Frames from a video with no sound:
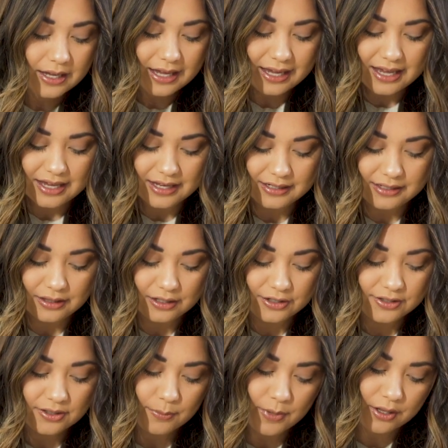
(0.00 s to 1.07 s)
And
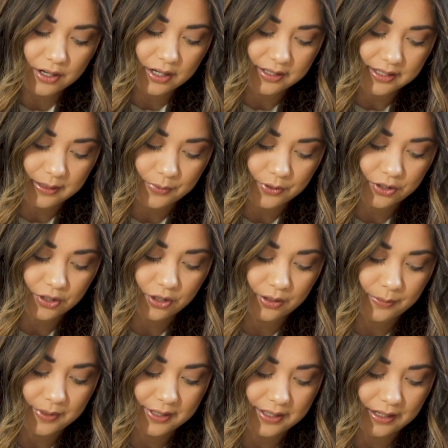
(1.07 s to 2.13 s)
there's some other examples too.
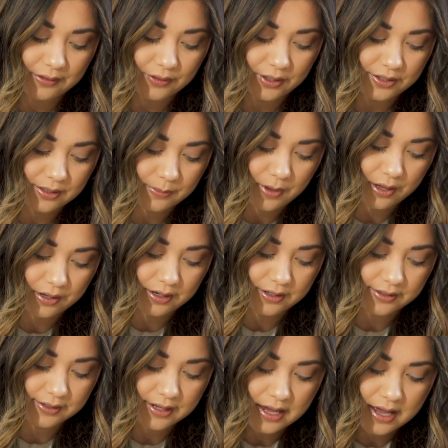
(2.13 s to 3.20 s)
Let me see if there's some
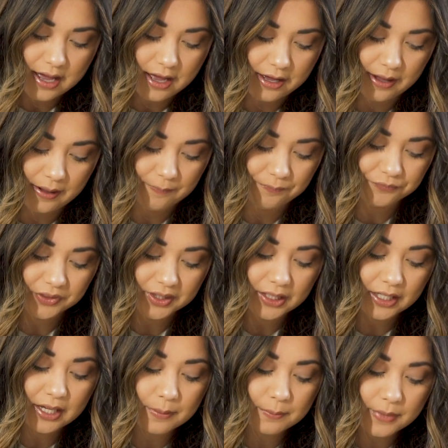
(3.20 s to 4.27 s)
others.
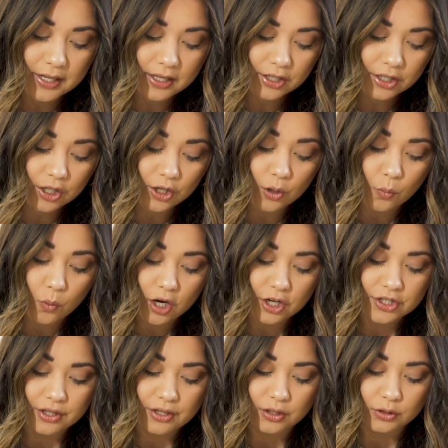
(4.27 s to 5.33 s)
"Commit your
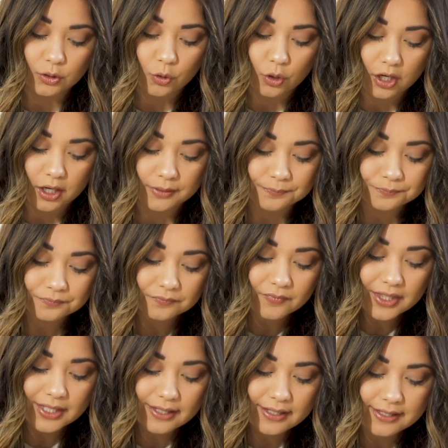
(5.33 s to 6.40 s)
work to the Lord,
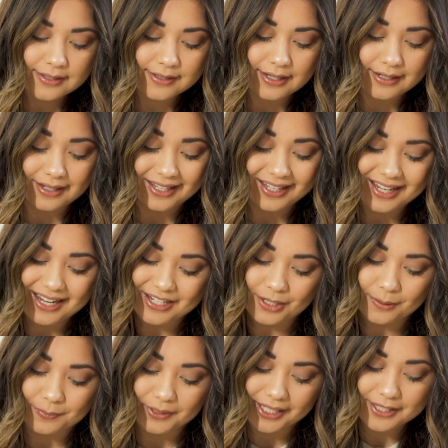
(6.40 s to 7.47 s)
Sydney, and
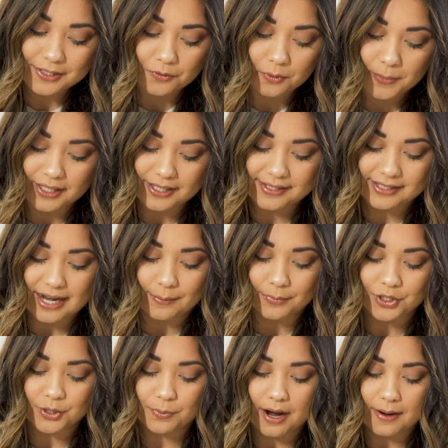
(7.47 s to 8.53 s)
your plans will be
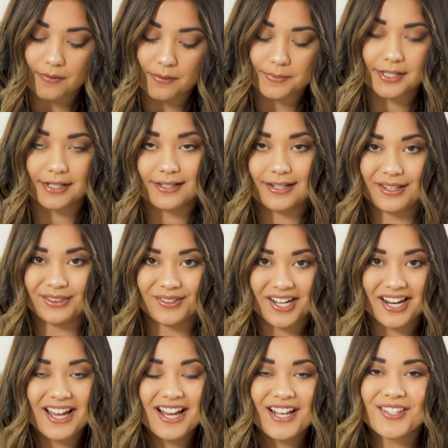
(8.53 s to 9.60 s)
established," Proverbs
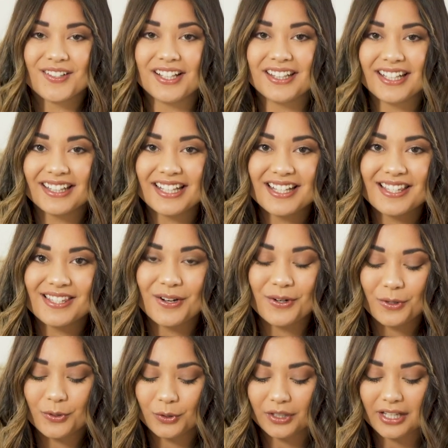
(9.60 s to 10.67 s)
16:3. So I think that's
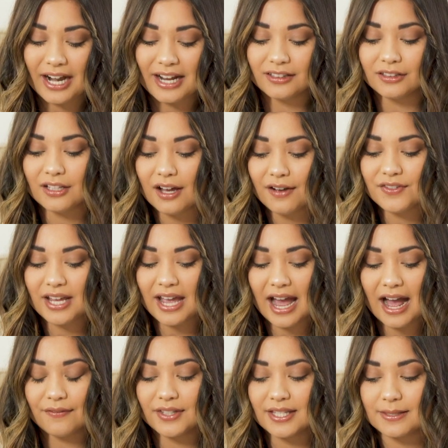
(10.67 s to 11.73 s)
so cool, and I love to
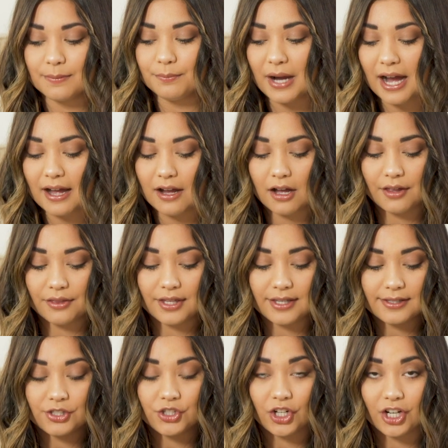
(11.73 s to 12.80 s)
have
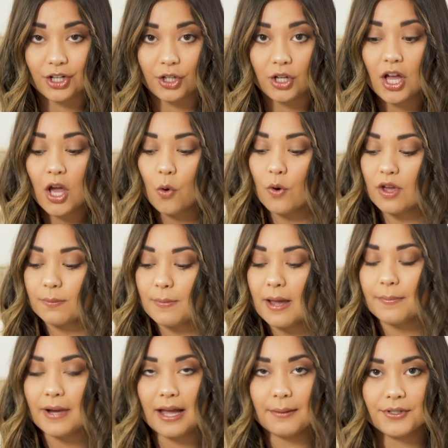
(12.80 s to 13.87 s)
this journal with
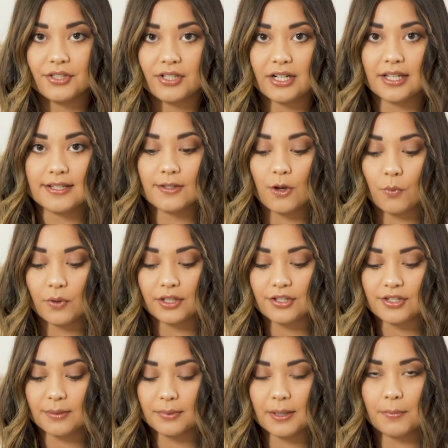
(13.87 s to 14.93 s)
my Bible study. So when
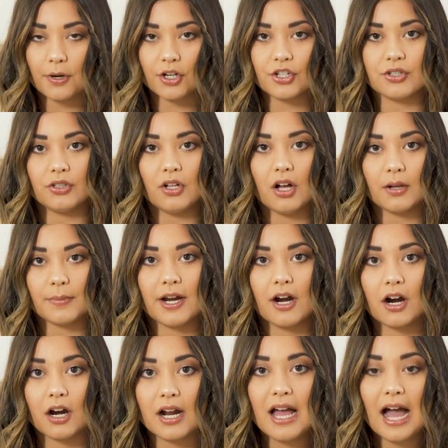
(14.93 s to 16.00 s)
there's something personal on my
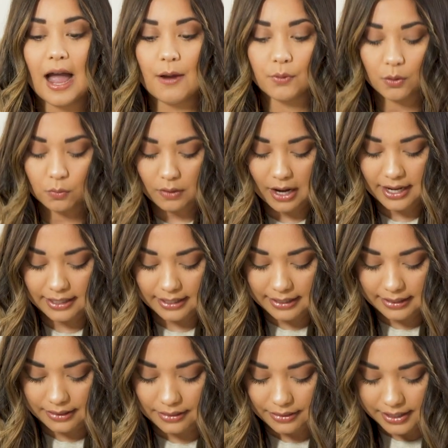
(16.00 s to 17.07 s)
heart, I will write it
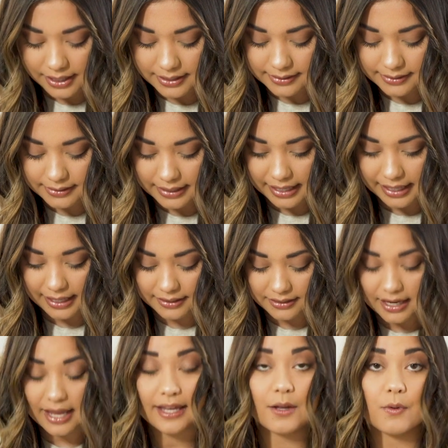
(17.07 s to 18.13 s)
in this and
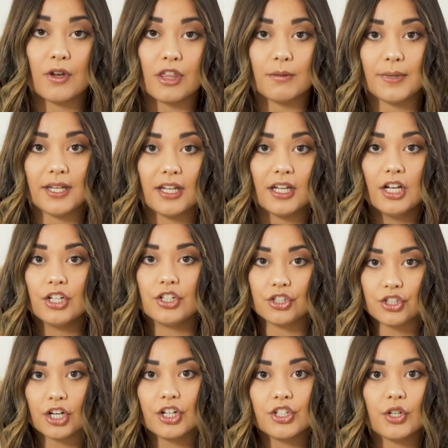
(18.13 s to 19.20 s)
take it with me to
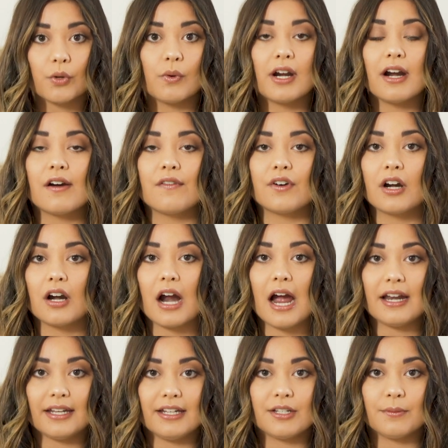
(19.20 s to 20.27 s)
church or wherever
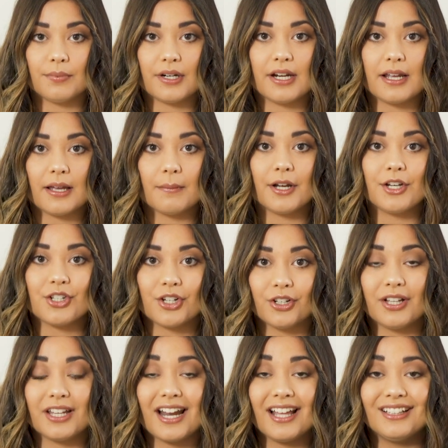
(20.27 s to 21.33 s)
I need to bring my
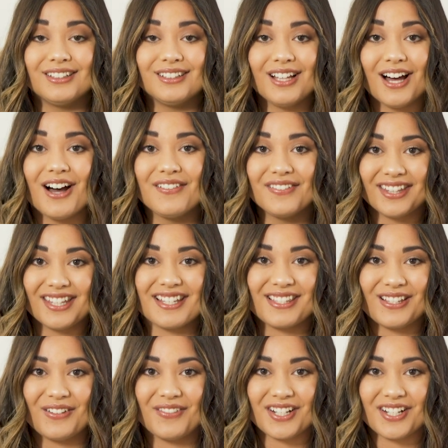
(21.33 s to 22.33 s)
journal. And I love this so